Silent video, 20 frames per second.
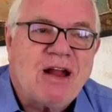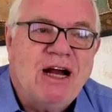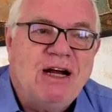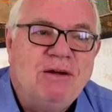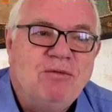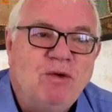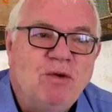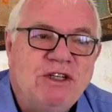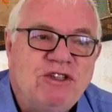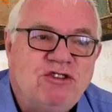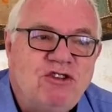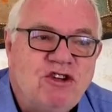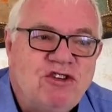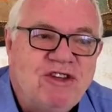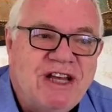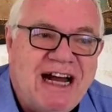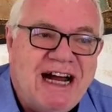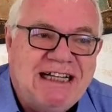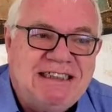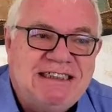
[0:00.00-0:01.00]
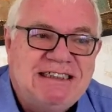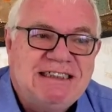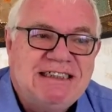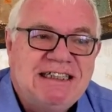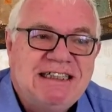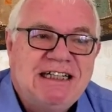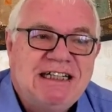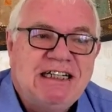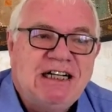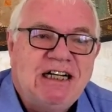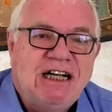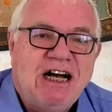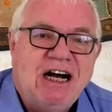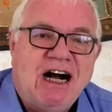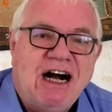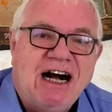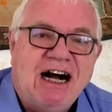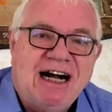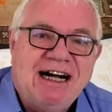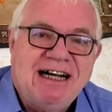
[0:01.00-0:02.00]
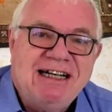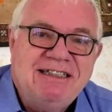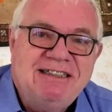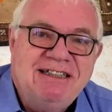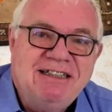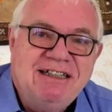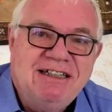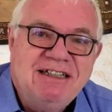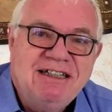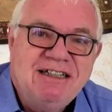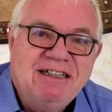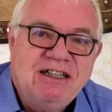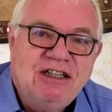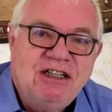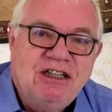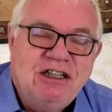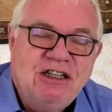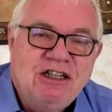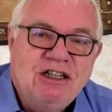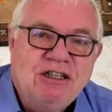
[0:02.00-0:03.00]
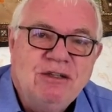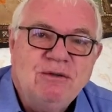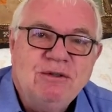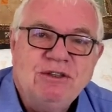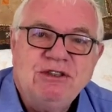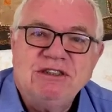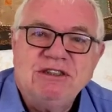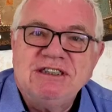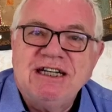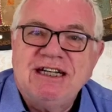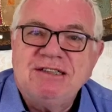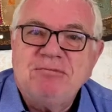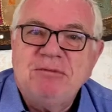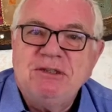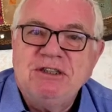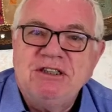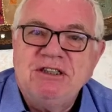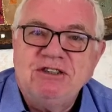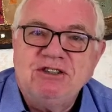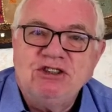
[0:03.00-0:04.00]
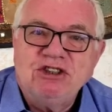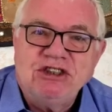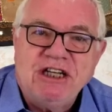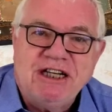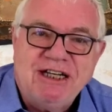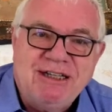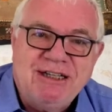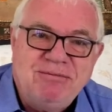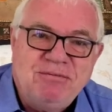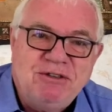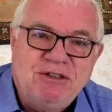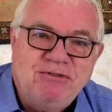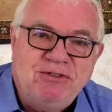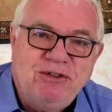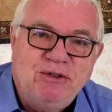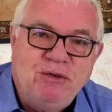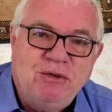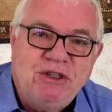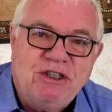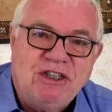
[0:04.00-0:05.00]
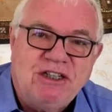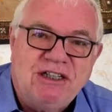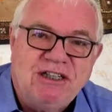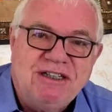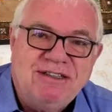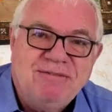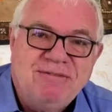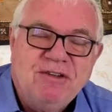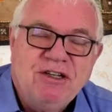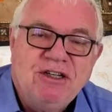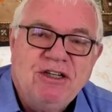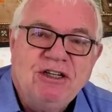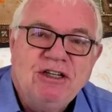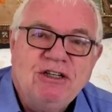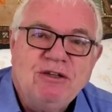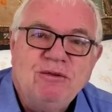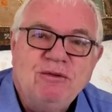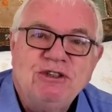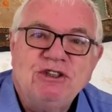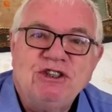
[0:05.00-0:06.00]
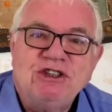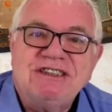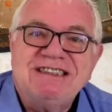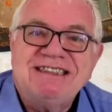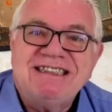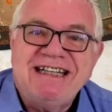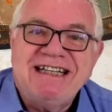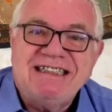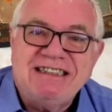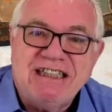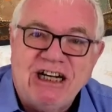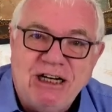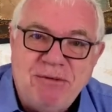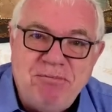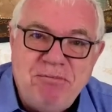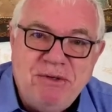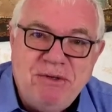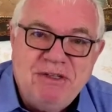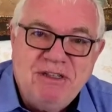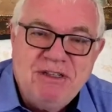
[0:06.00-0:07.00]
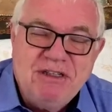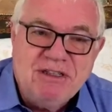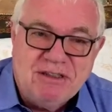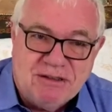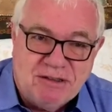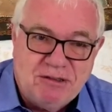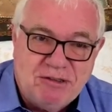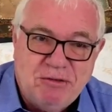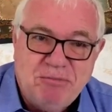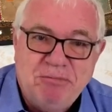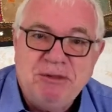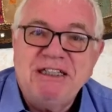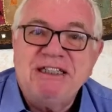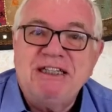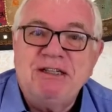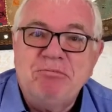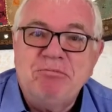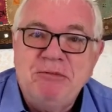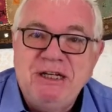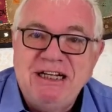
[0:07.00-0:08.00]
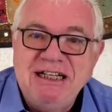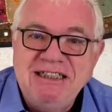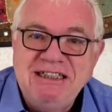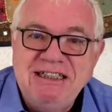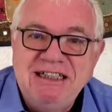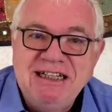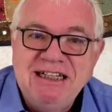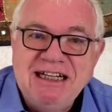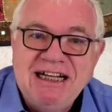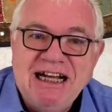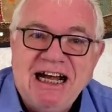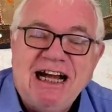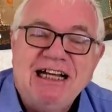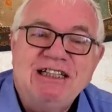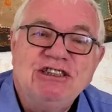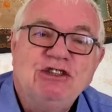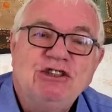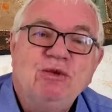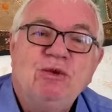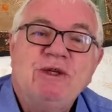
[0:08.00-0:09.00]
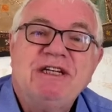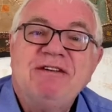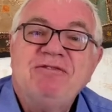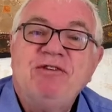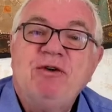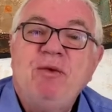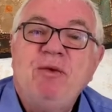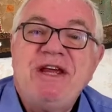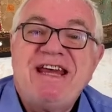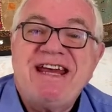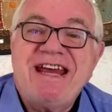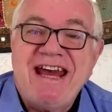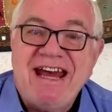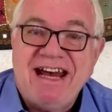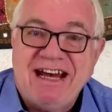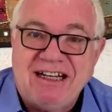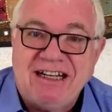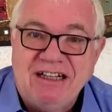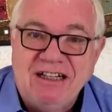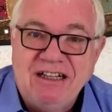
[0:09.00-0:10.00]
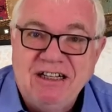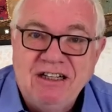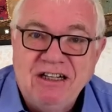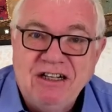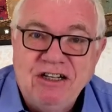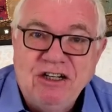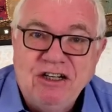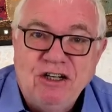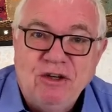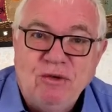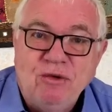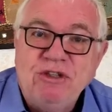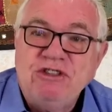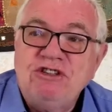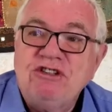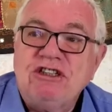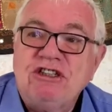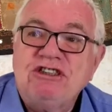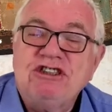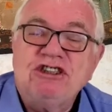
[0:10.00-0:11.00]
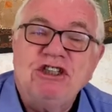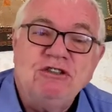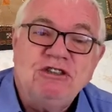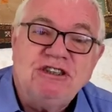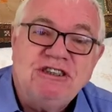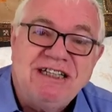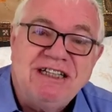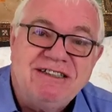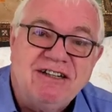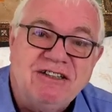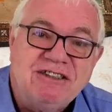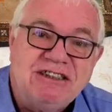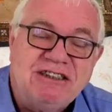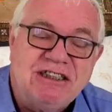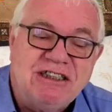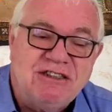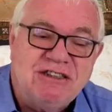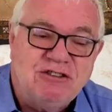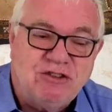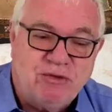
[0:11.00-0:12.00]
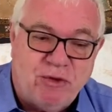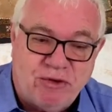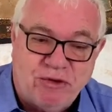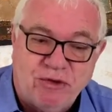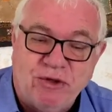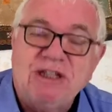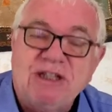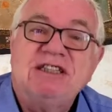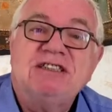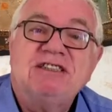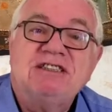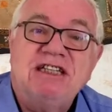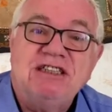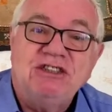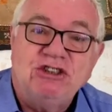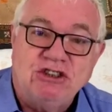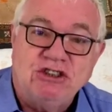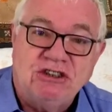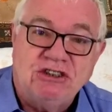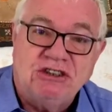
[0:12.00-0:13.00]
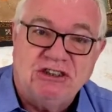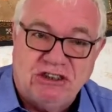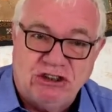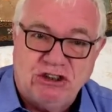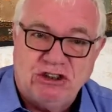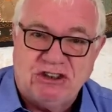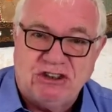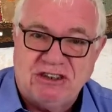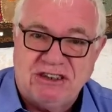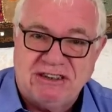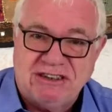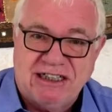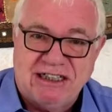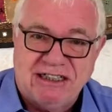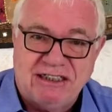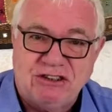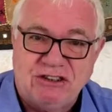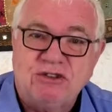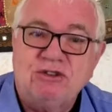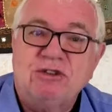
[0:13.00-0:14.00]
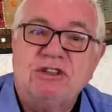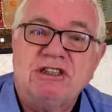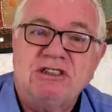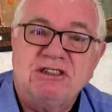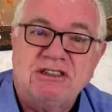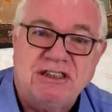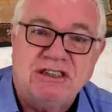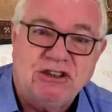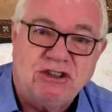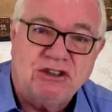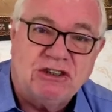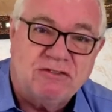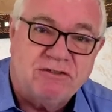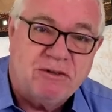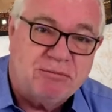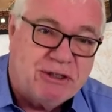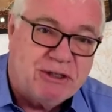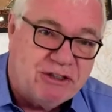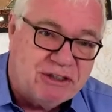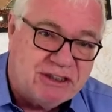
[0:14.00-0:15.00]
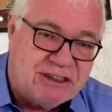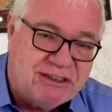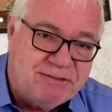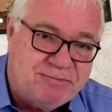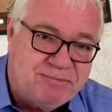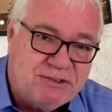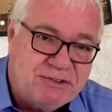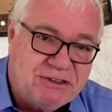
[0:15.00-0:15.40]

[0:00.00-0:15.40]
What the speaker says: we should not hide. We should not be ashamed of who we are. We should stand up, be committed, and do whatever we can. We should associate ourselves with organizations such as the Zionist Organization of America,